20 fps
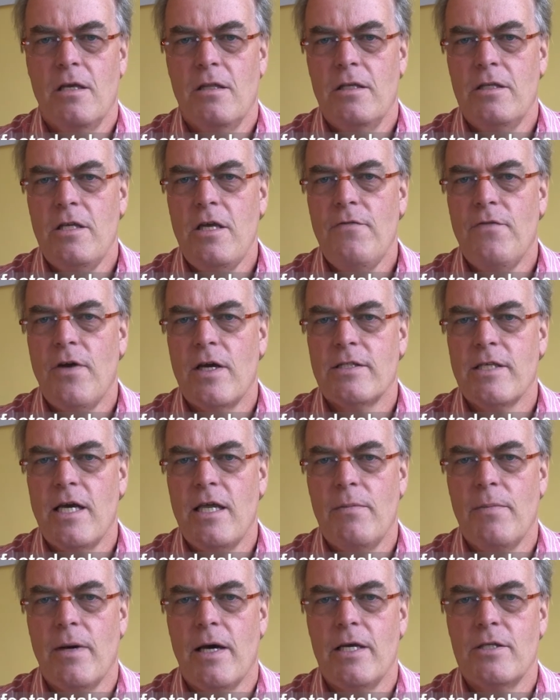The Defect
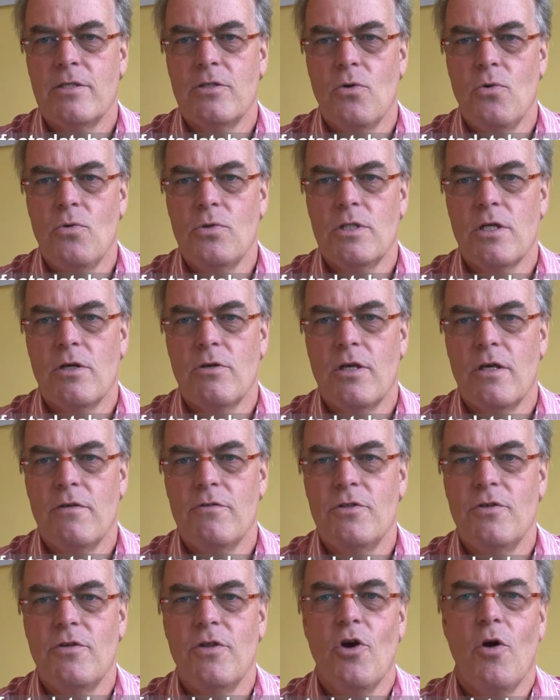Database also
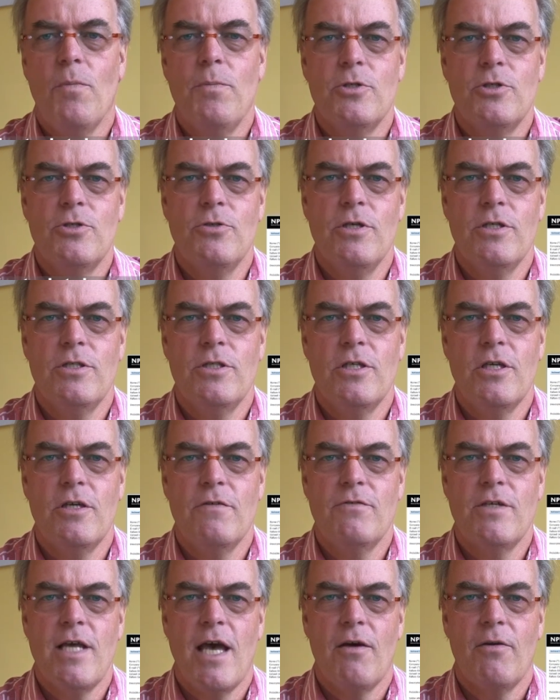gives you the opportunity
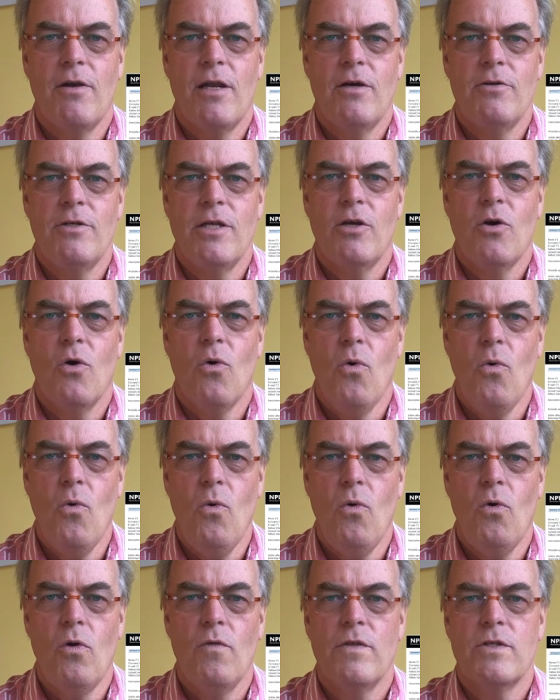of downloading
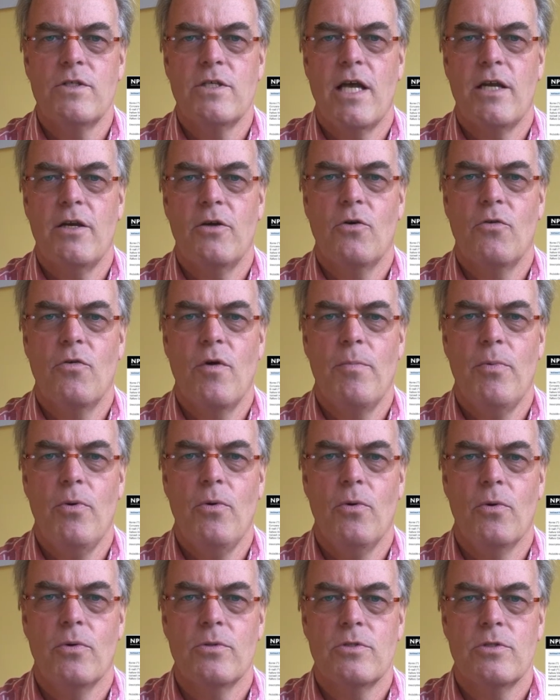all of the technical
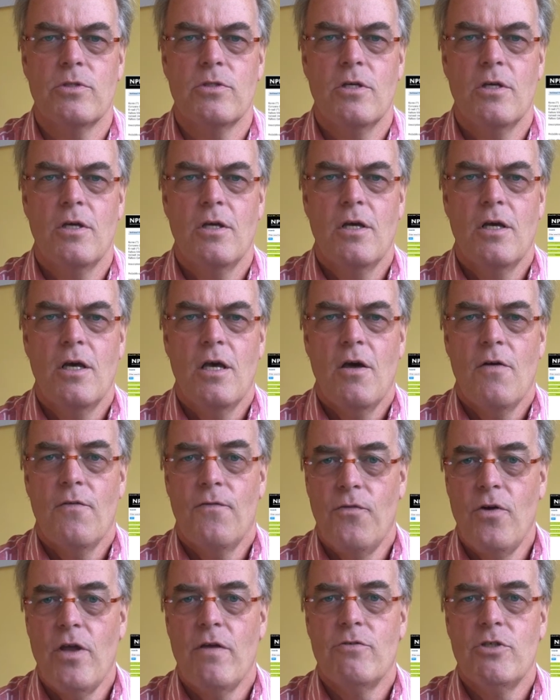reports
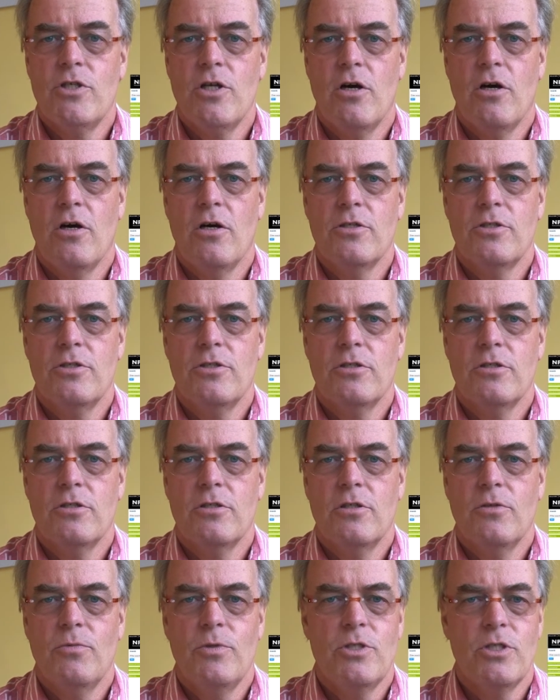free of charge,
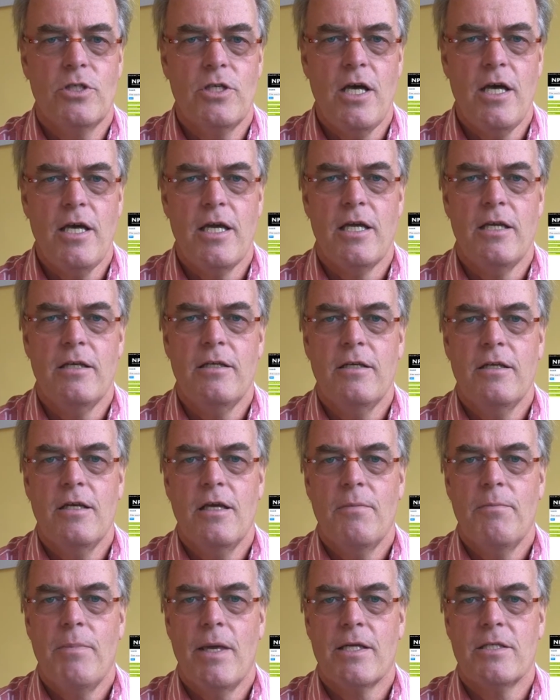which again
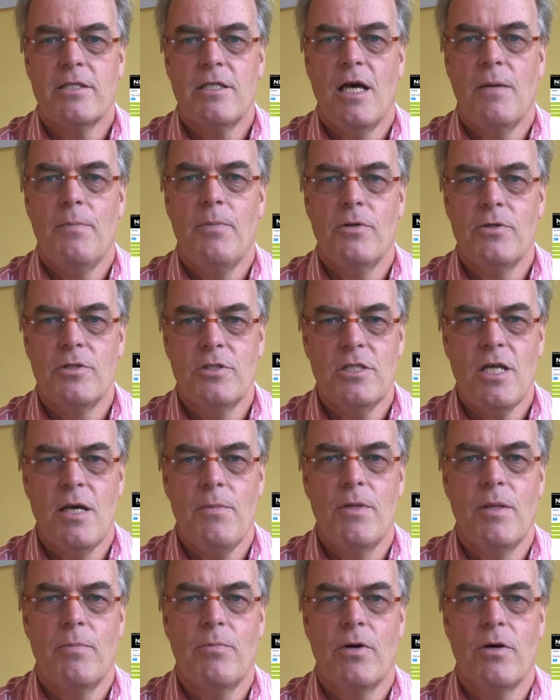picks up on
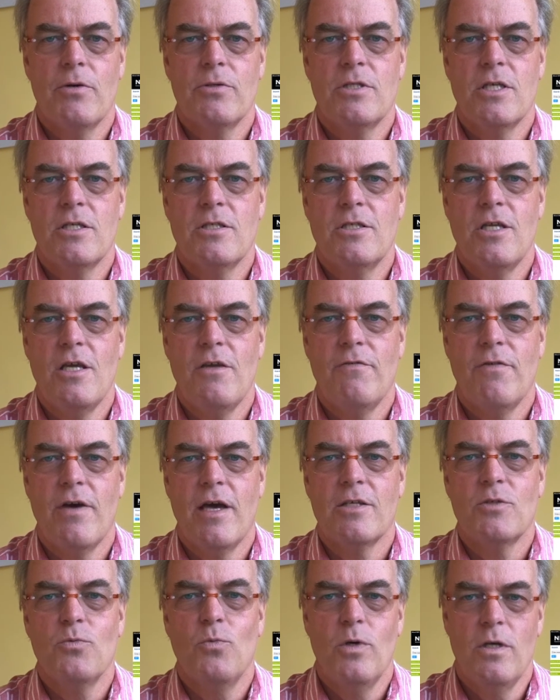some of the process
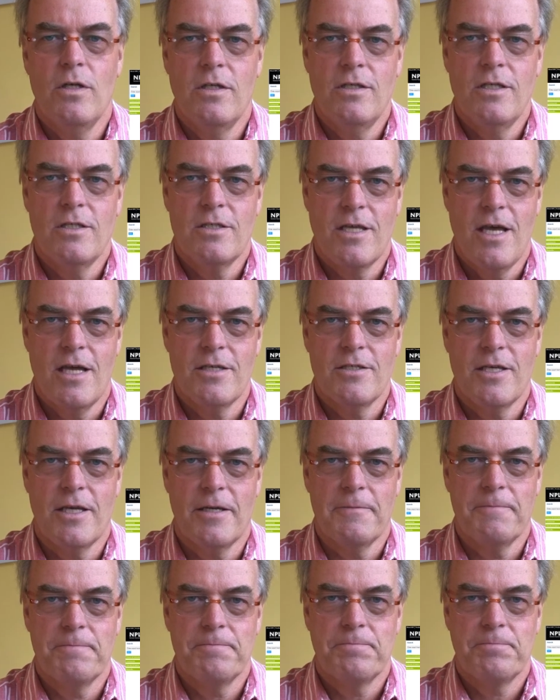defects we're
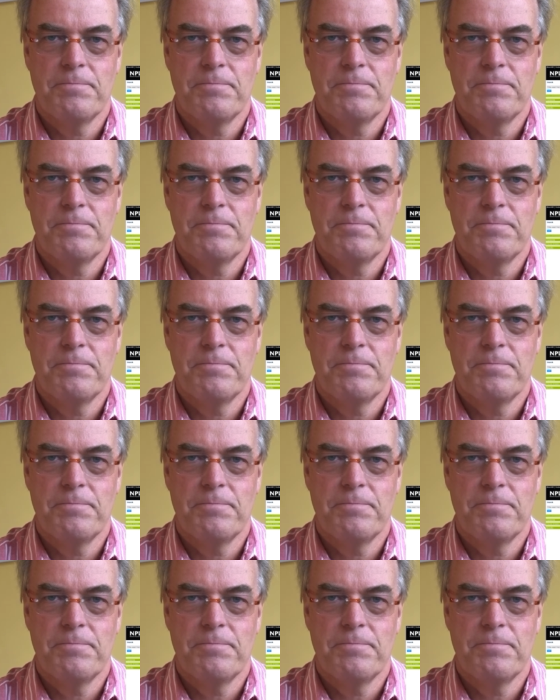discussing.